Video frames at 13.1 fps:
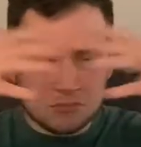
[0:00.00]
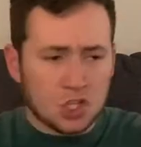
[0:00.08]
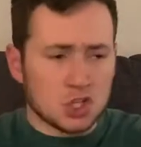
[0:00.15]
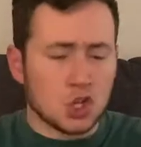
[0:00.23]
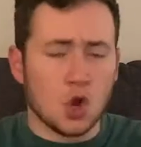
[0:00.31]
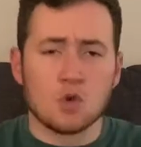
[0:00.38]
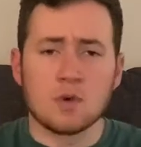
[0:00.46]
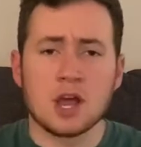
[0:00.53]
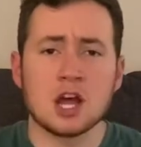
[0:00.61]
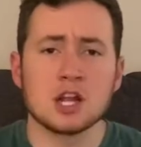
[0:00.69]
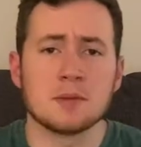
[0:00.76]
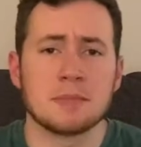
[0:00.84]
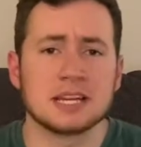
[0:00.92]
go
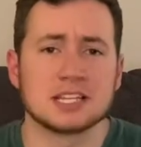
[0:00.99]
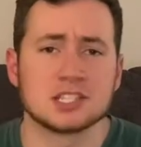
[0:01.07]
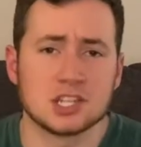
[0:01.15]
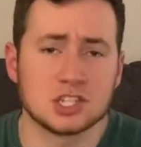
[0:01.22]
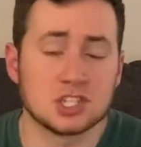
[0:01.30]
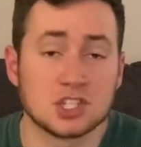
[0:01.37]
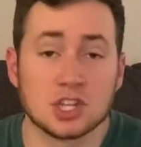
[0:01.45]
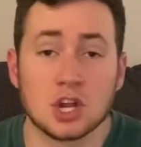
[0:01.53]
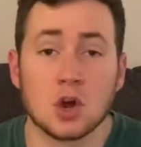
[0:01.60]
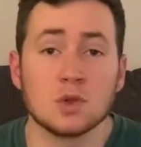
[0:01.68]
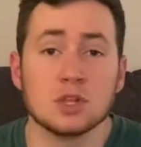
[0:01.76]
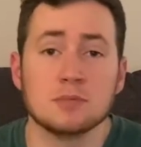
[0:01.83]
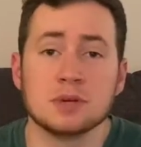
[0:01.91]
around and make decisions that
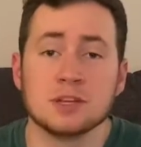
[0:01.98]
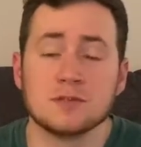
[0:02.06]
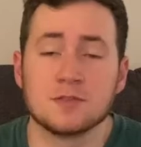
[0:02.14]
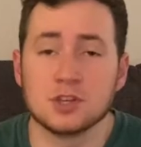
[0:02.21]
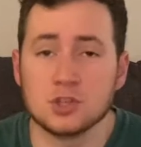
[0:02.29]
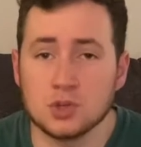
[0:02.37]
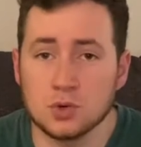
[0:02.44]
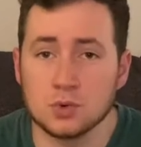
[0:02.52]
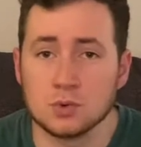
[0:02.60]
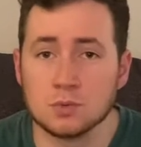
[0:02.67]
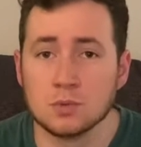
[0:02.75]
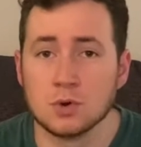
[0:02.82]
only benefit you,